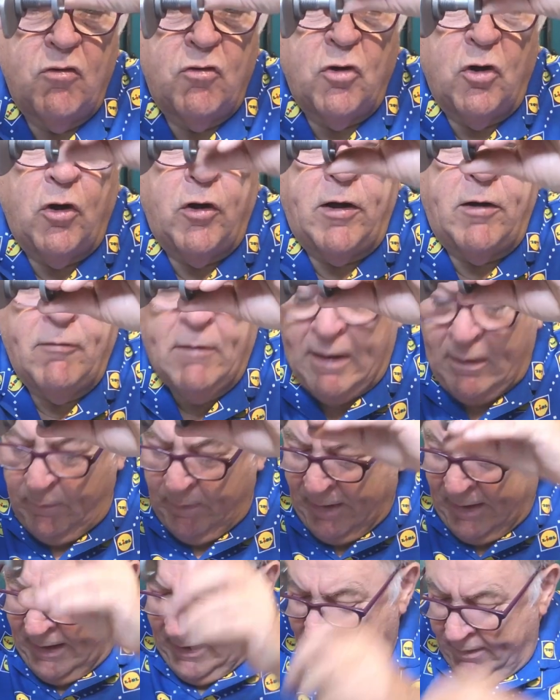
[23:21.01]
turning
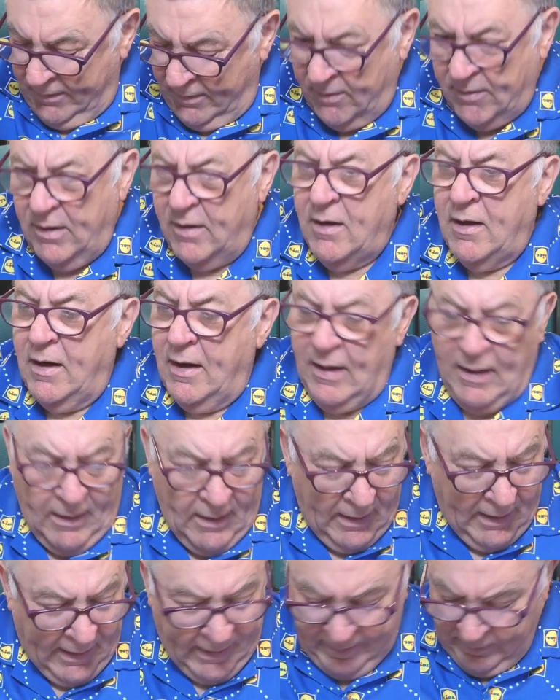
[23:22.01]
round that end,
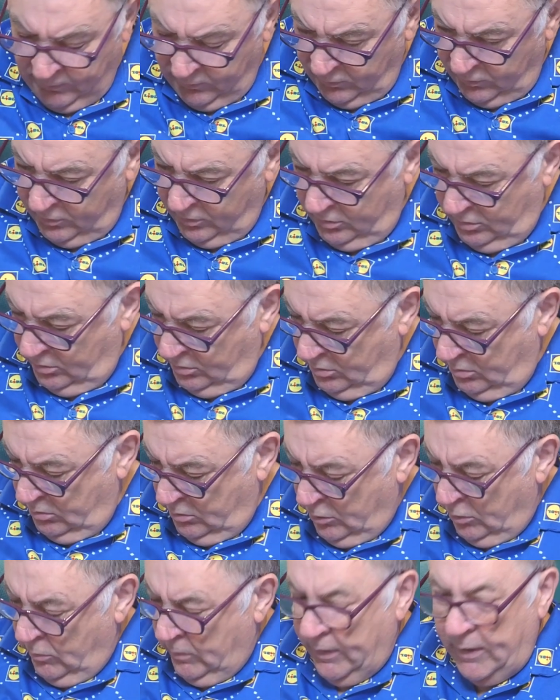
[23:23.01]
and
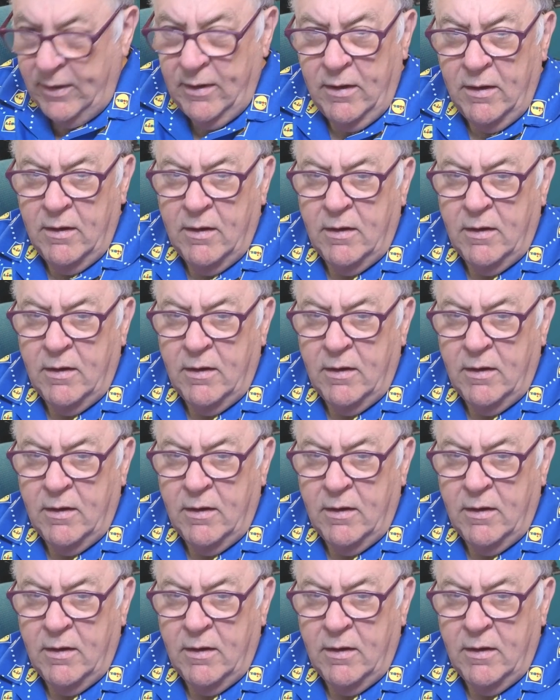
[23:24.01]
where are we?